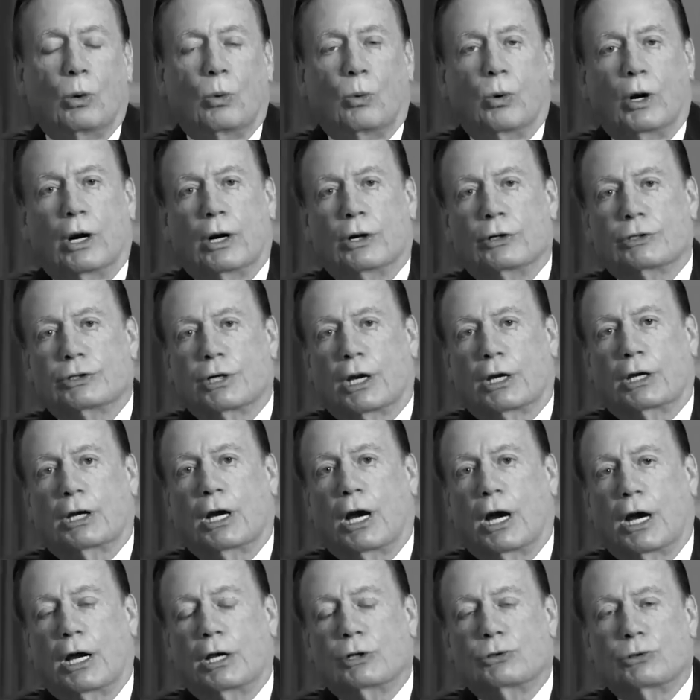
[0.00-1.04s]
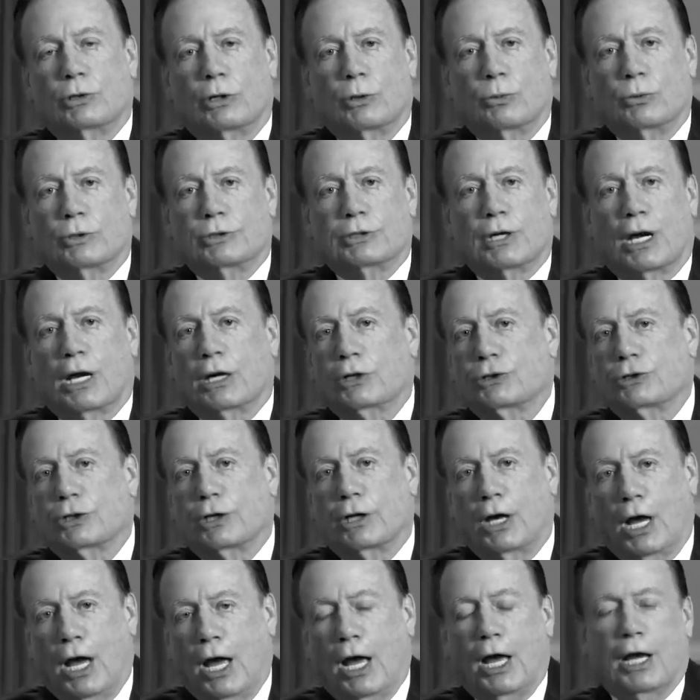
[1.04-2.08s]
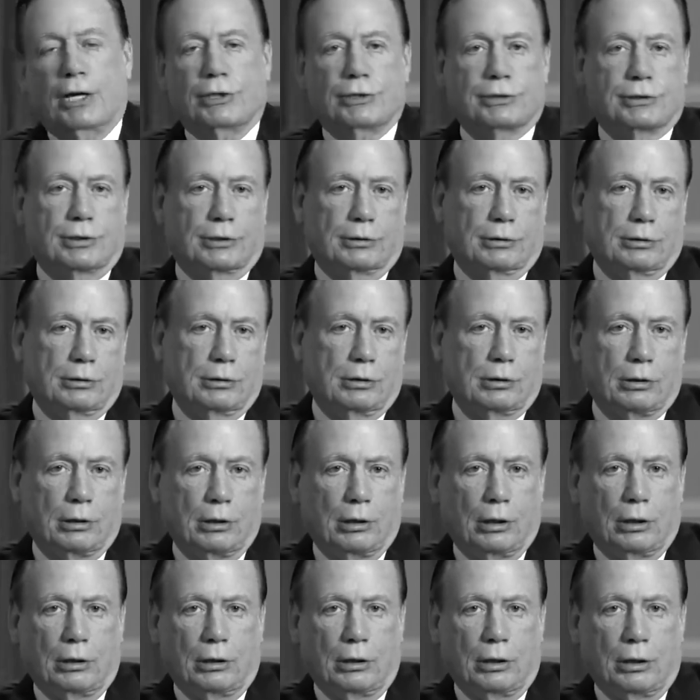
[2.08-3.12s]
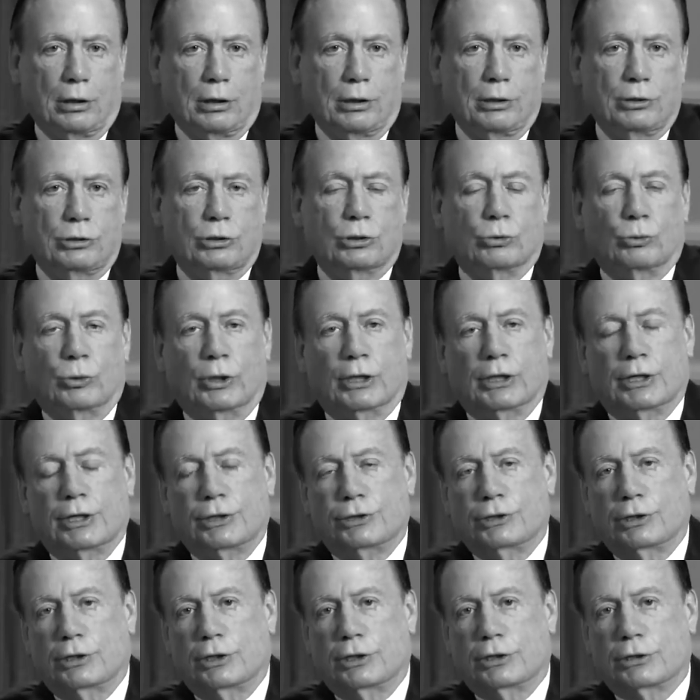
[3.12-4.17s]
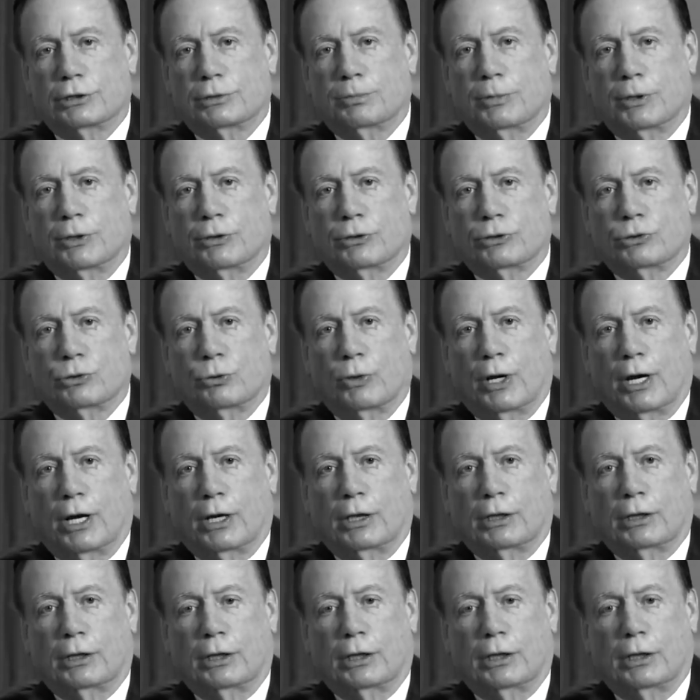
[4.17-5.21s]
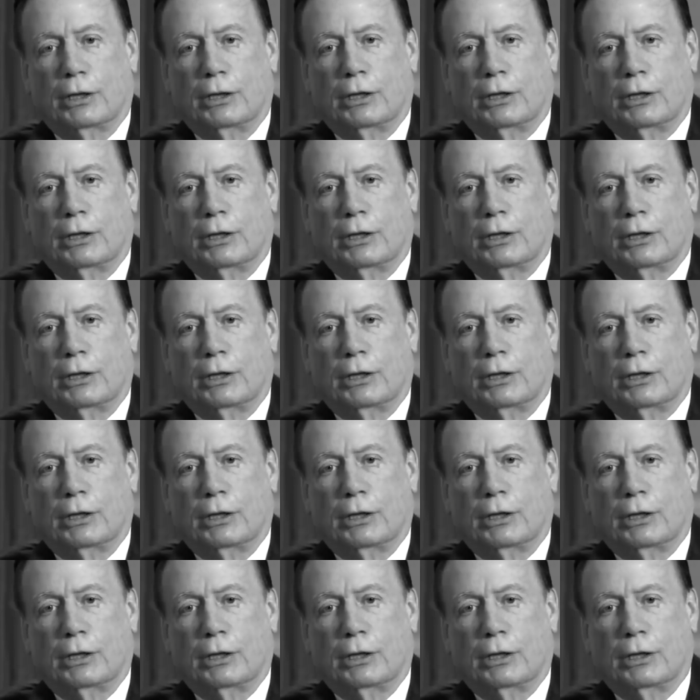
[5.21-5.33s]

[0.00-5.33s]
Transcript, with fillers: where psychiatry was actually hostile to religion and spirituality.